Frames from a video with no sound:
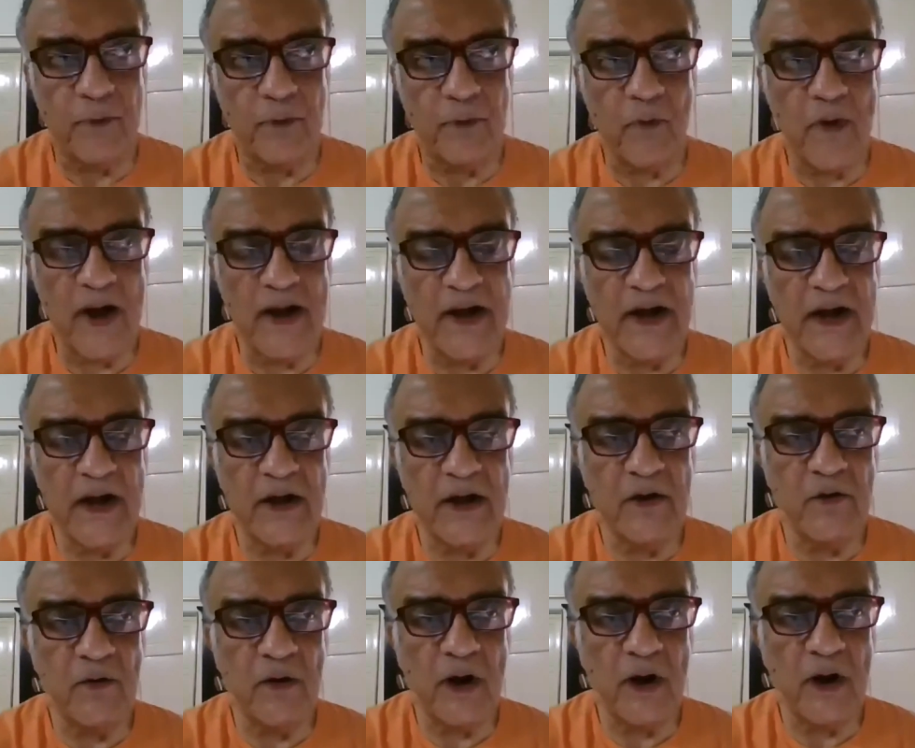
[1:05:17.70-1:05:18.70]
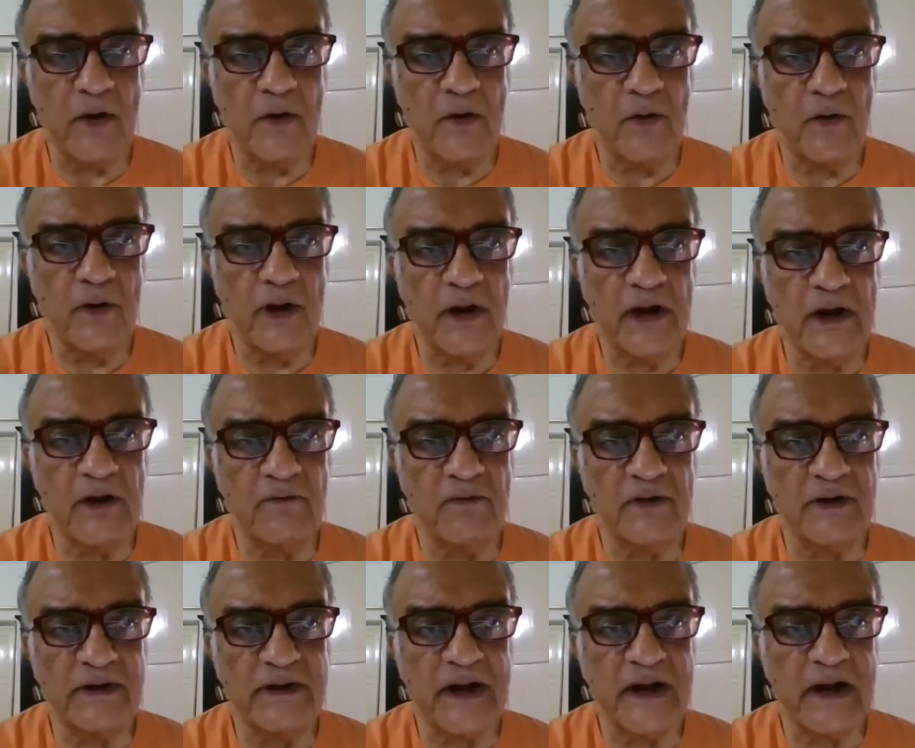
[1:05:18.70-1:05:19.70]
provided you are doing it
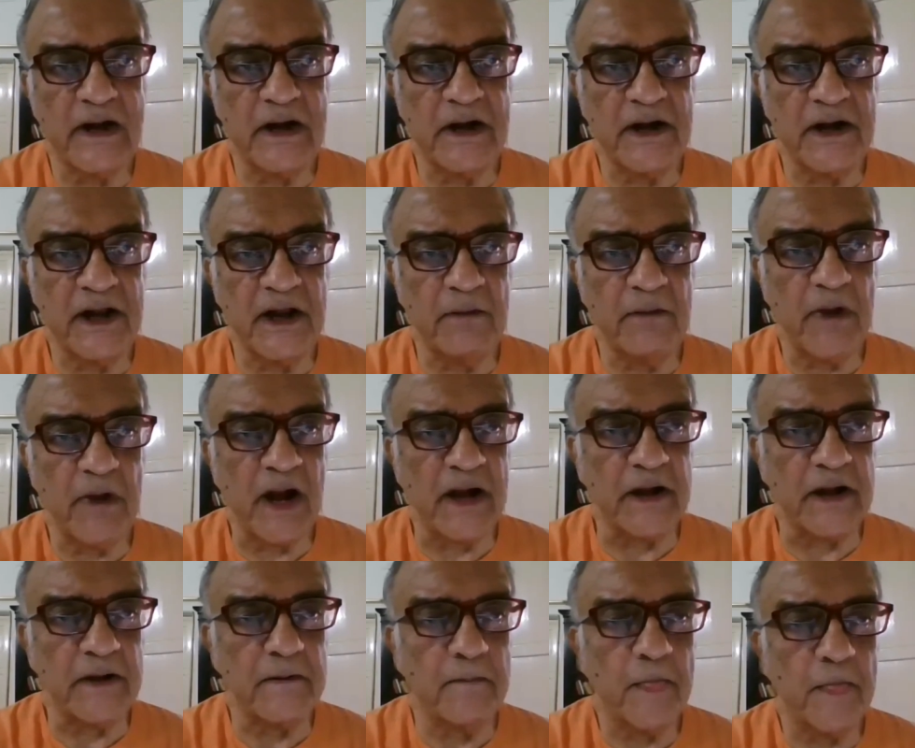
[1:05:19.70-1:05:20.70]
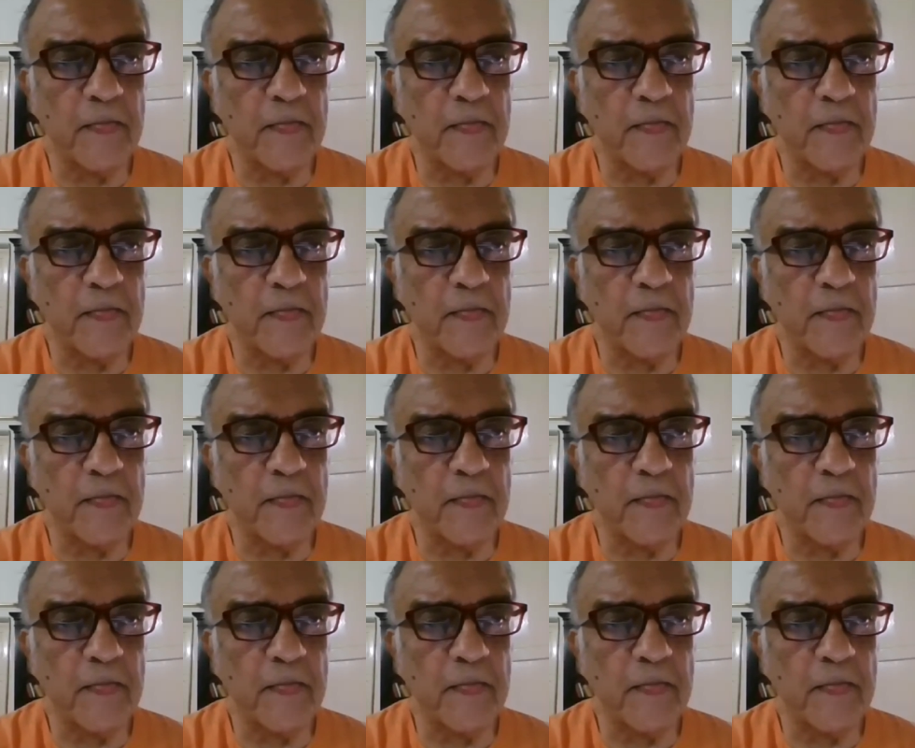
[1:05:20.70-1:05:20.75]
with a learning mind.